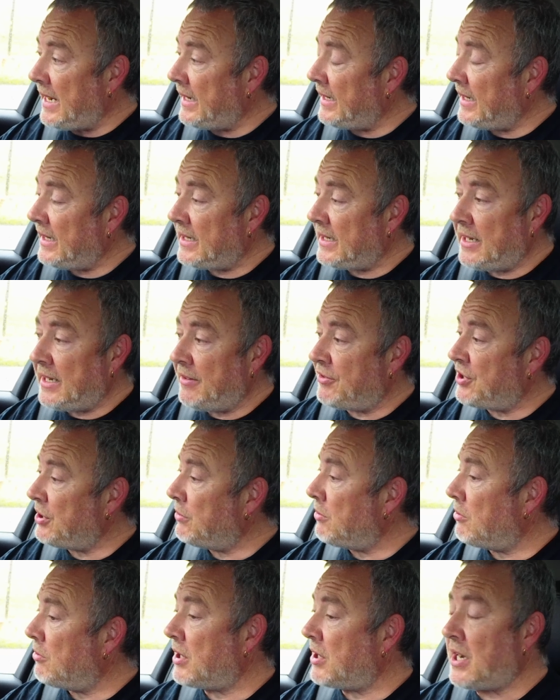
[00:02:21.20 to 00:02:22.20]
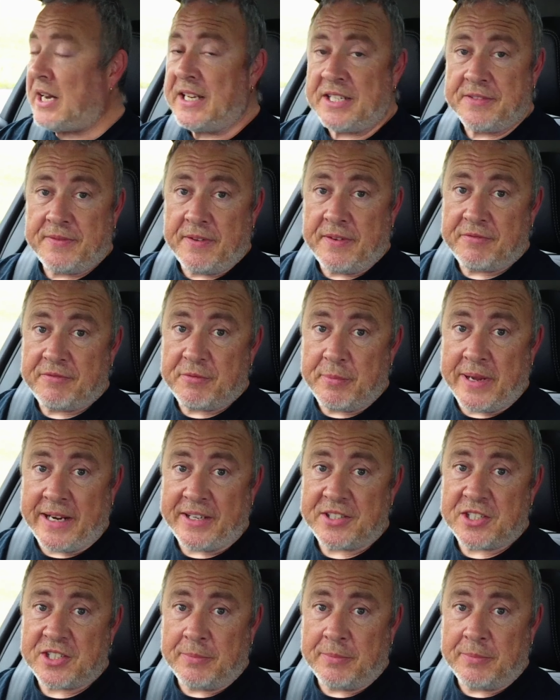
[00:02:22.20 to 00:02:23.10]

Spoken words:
it gives you all kinds of information